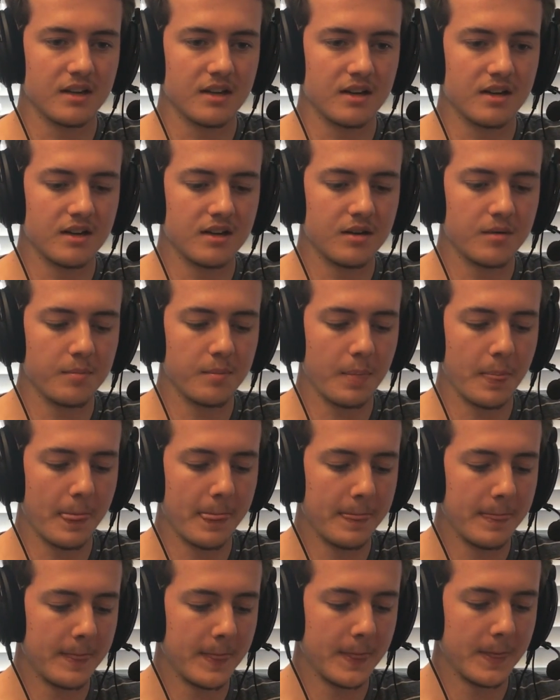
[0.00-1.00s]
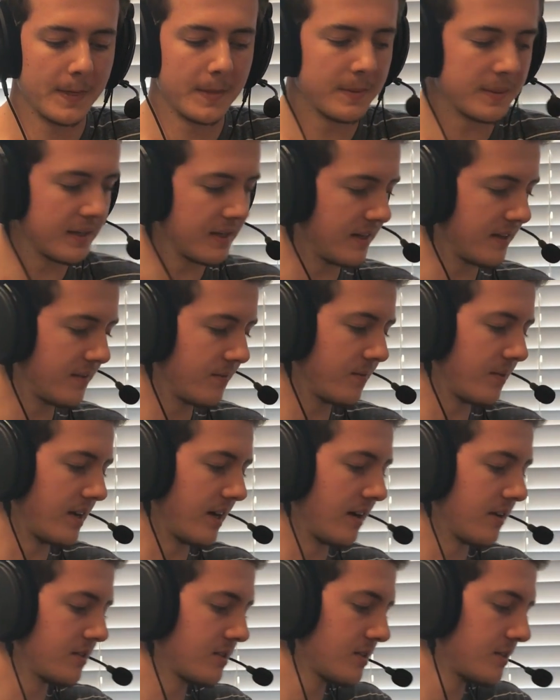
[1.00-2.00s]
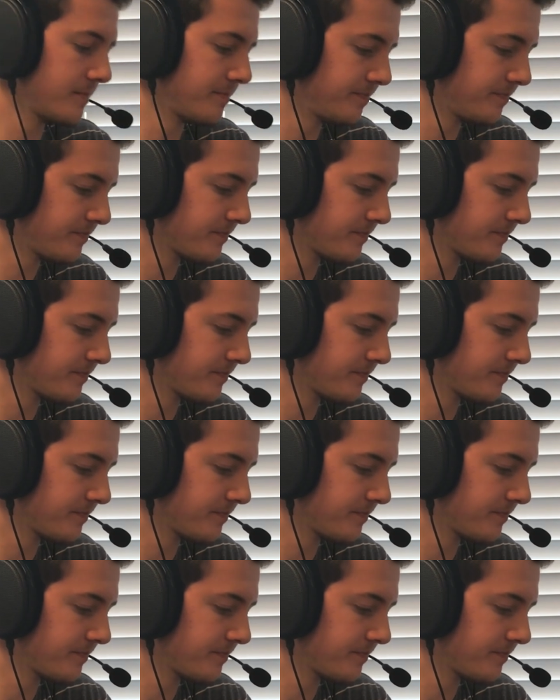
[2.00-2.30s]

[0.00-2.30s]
And then what else?